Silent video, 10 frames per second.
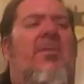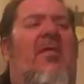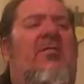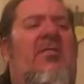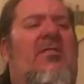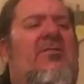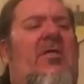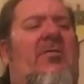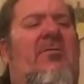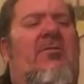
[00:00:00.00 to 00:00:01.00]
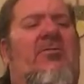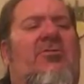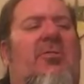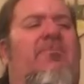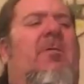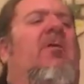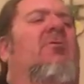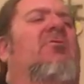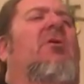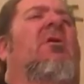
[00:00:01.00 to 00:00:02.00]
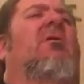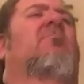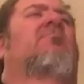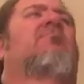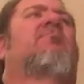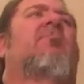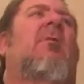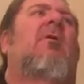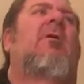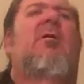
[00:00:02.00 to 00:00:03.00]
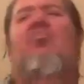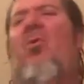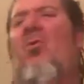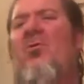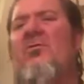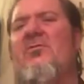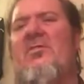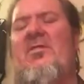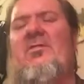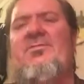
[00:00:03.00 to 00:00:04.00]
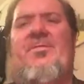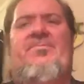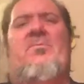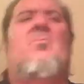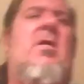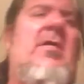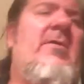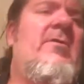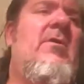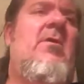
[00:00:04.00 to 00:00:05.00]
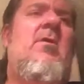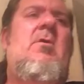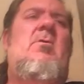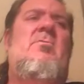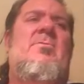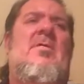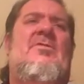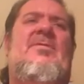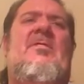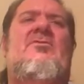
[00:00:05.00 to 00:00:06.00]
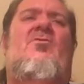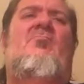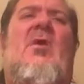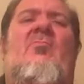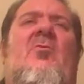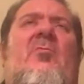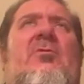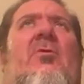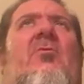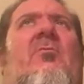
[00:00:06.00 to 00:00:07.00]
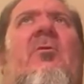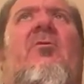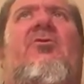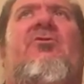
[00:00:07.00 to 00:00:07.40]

things that I said that she found. Um, important in a different way. The things that were memorable to her, little